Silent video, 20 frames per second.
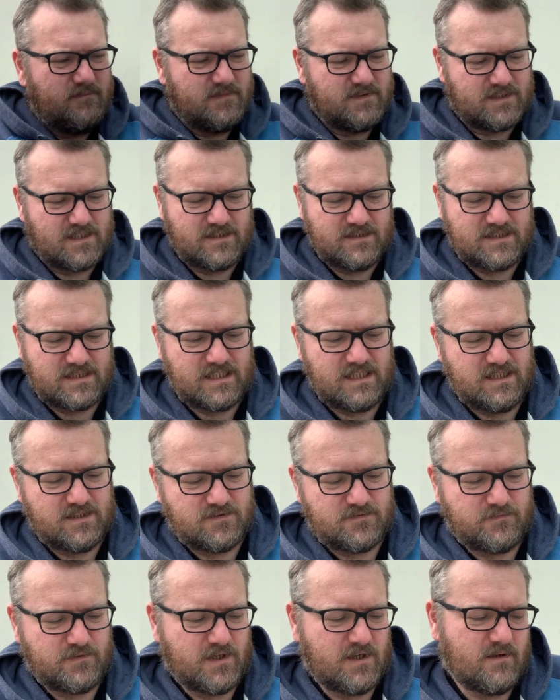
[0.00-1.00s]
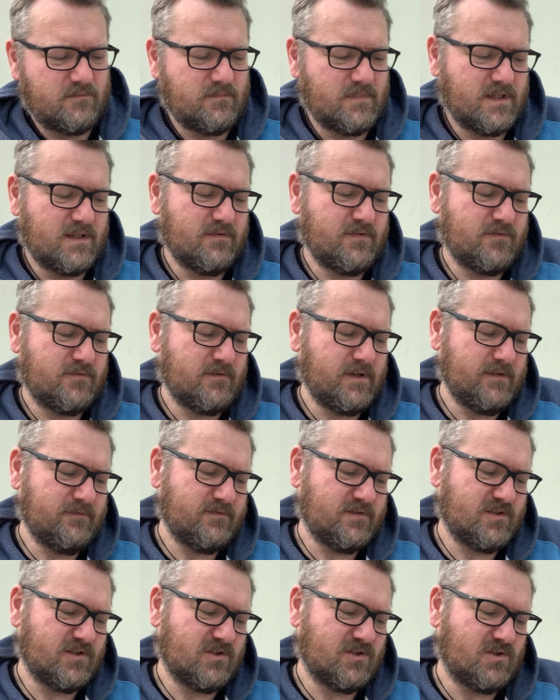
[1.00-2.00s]
Can see it's from a
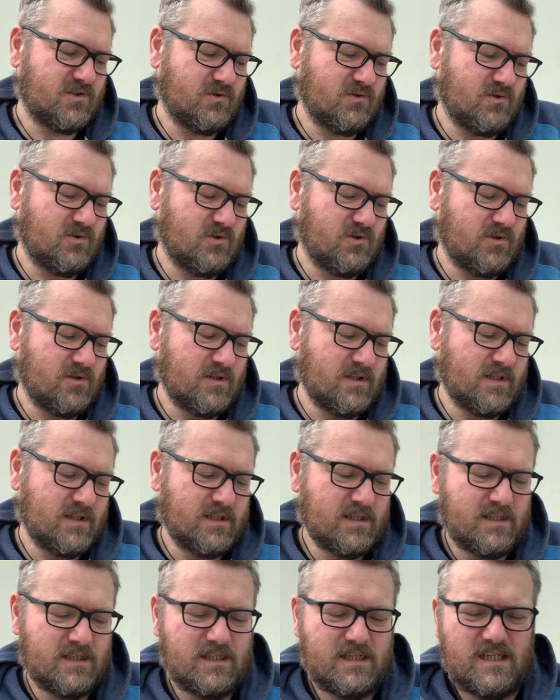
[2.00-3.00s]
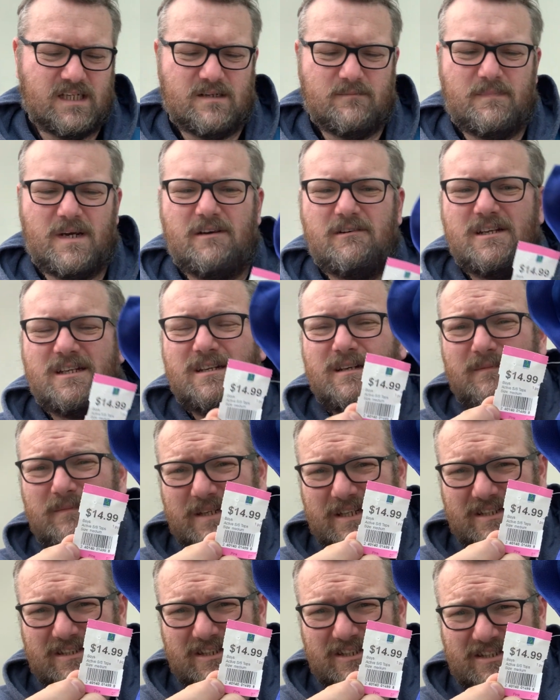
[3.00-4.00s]
thrift store in America
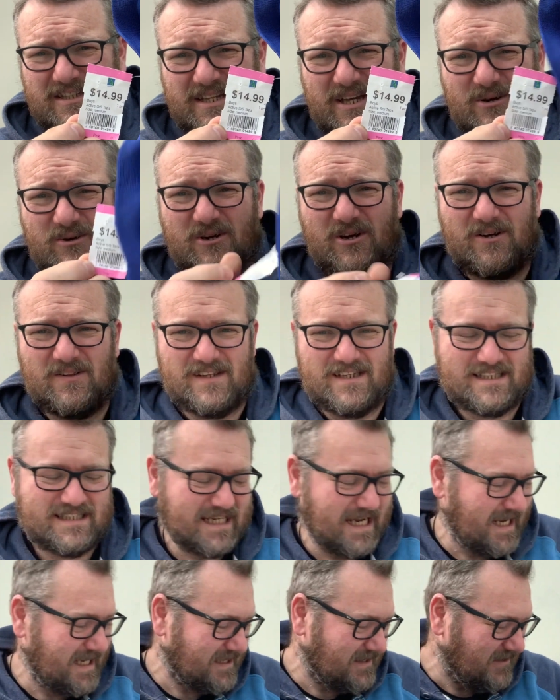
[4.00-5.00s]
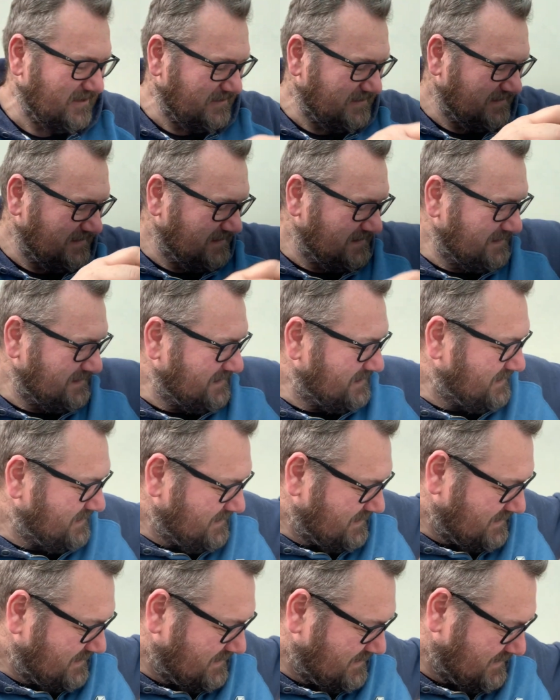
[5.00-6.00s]
because it's still got the tag on.
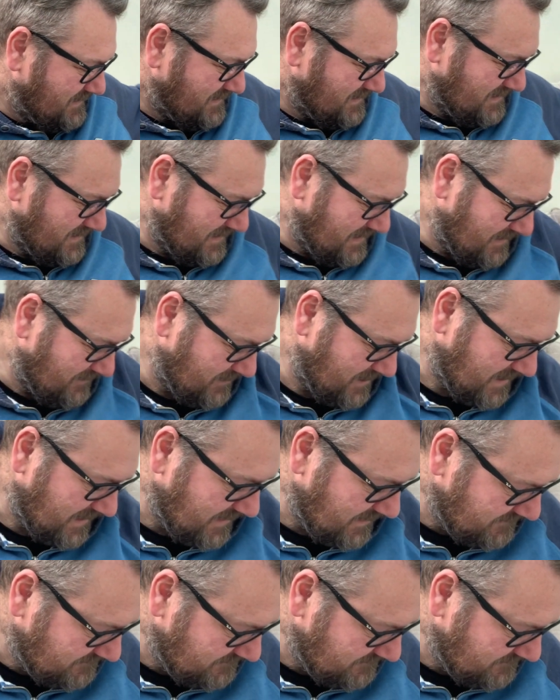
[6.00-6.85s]
So there we go.